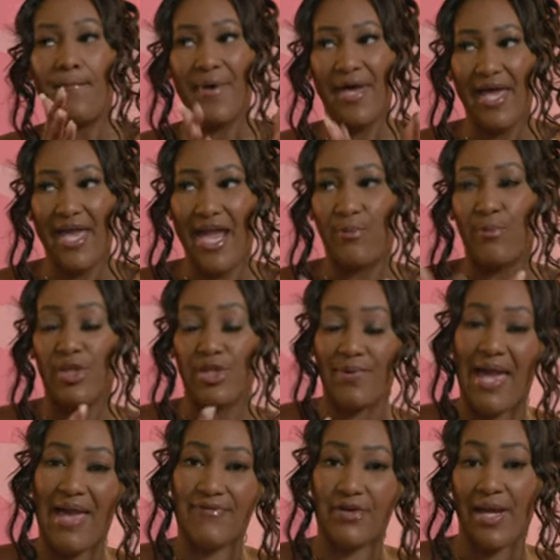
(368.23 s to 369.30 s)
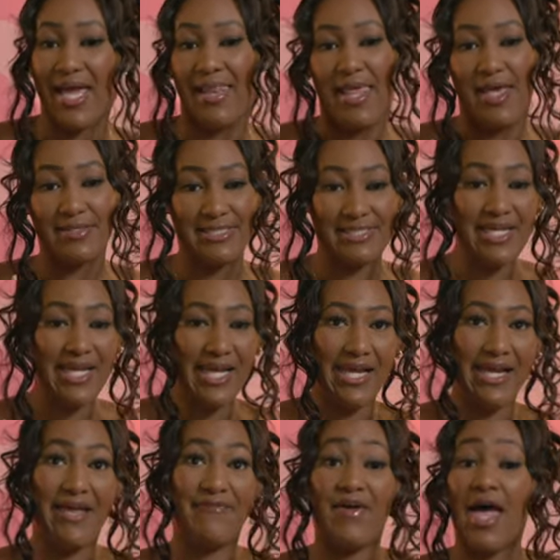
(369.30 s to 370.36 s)
But when you have your
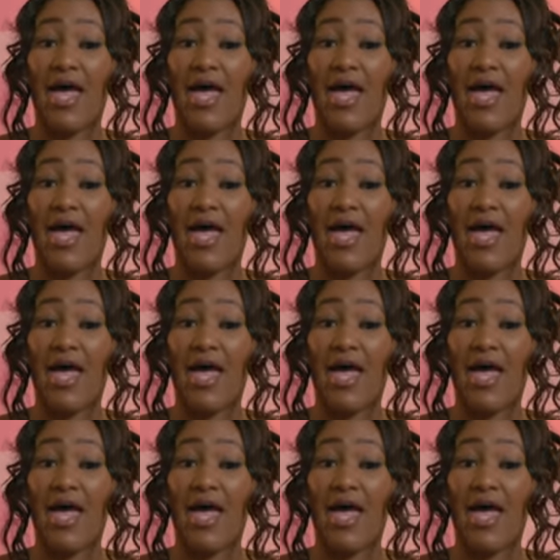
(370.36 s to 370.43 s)
LLC, if